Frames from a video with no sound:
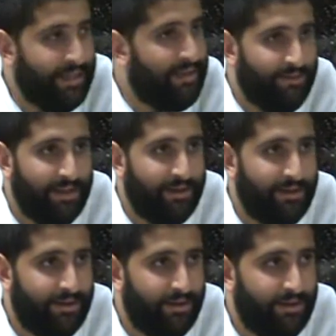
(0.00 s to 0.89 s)
Levi,
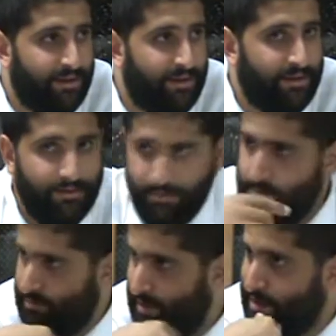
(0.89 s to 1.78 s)

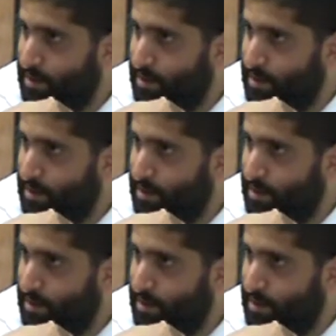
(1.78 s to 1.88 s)
that's